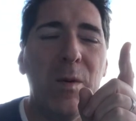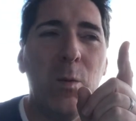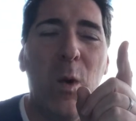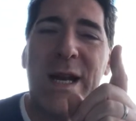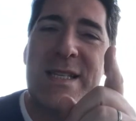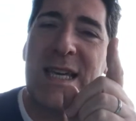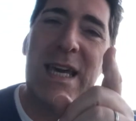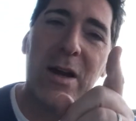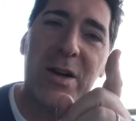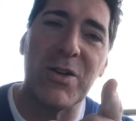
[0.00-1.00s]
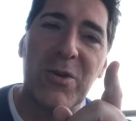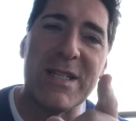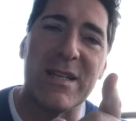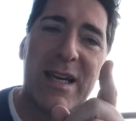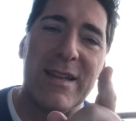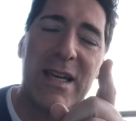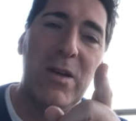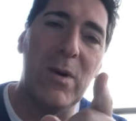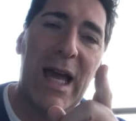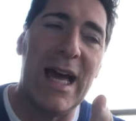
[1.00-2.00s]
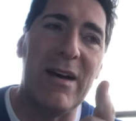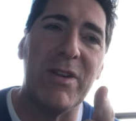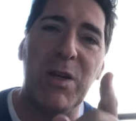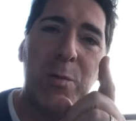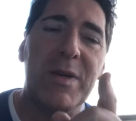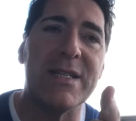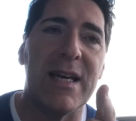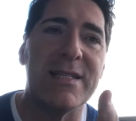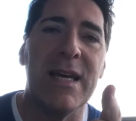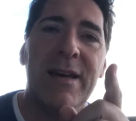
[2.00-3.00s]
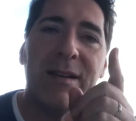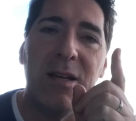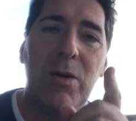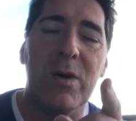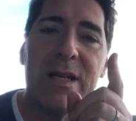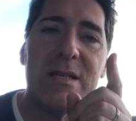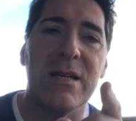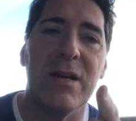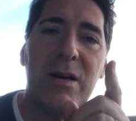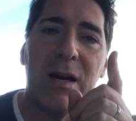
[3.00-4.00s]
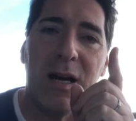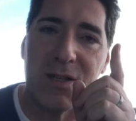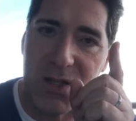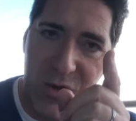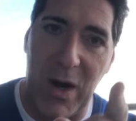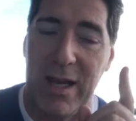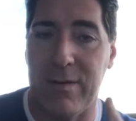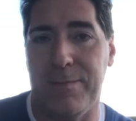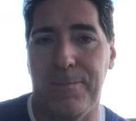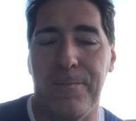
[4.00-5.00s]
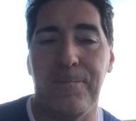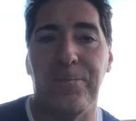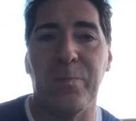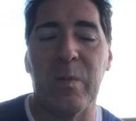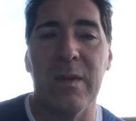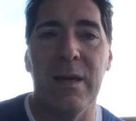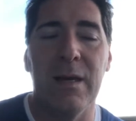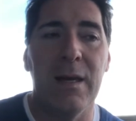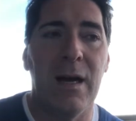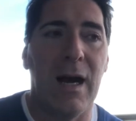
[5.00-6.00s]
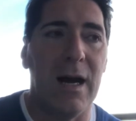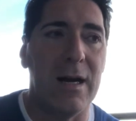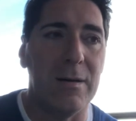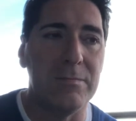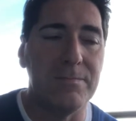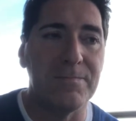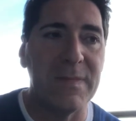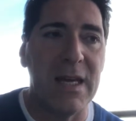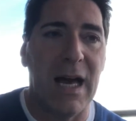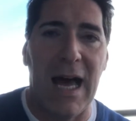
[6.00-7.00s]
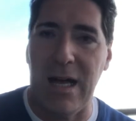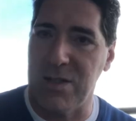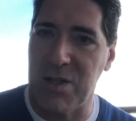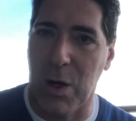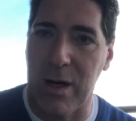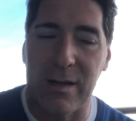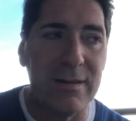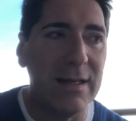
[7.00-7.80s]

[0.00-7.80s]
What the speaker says: what is a characteristic that you have, that you possess, that you consider a strength? I'll start.